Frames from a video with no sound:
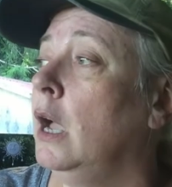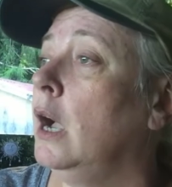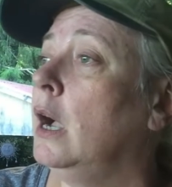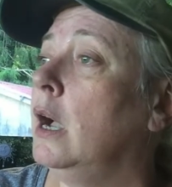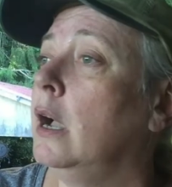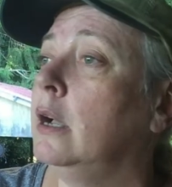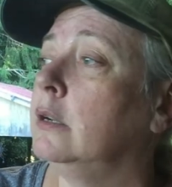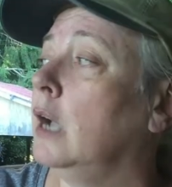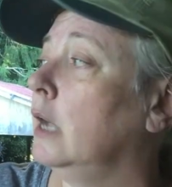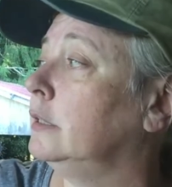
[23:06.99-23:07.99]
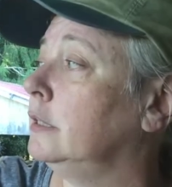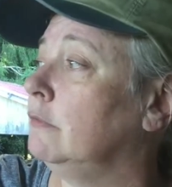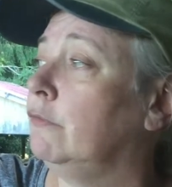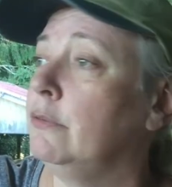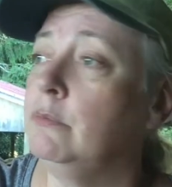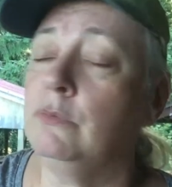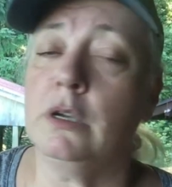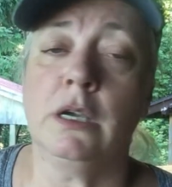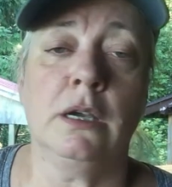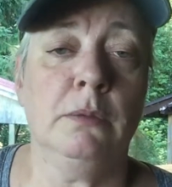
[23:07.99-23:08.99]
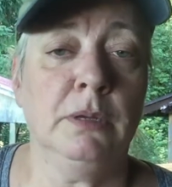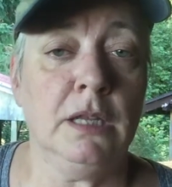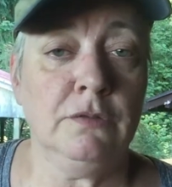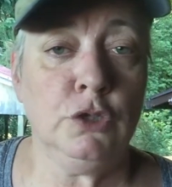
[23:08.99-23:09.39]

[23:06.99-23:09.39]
Got some from, I believe,